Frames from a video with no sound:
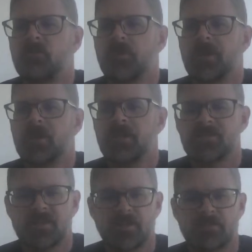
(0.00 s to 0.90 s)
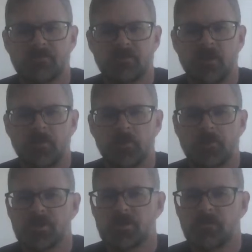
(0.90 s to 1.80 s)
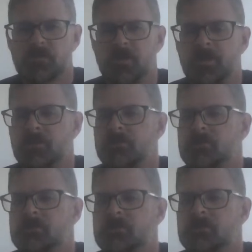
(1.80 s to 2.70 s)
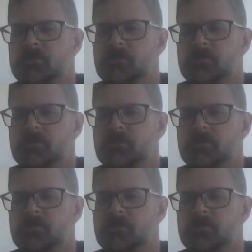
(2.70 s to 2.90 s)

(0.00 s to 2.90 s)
48 line setting is a phenomenal location of channels.